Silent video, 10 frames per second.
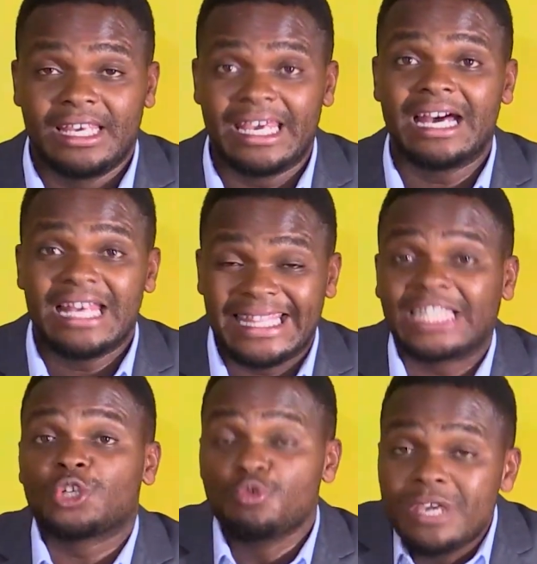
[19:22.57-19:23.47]
yeah,
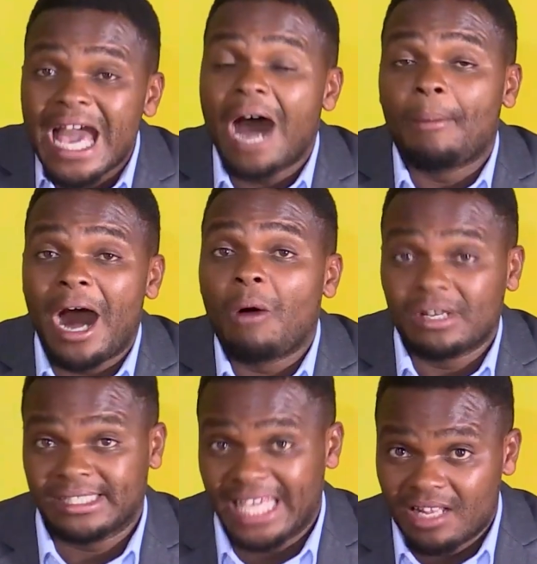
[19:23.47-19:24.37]
that we
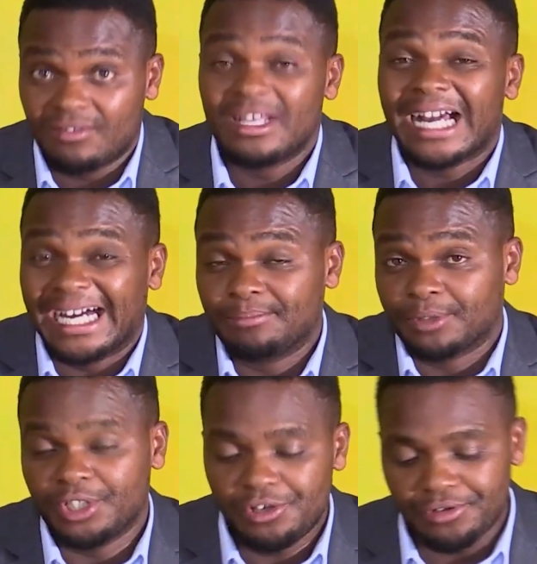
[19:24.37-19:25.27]
ourselves can
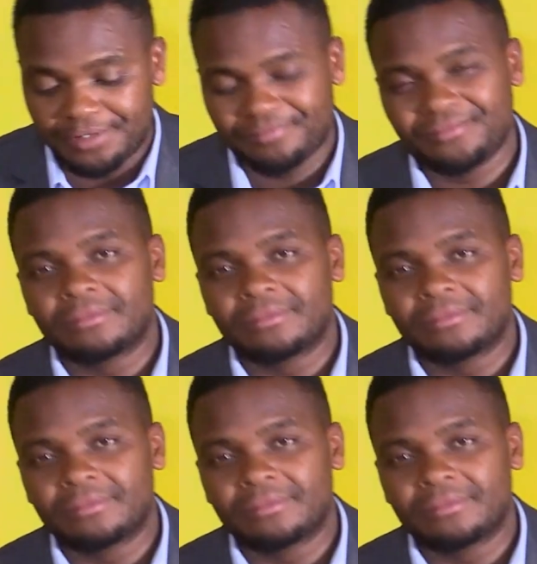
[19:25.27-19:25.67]
produce.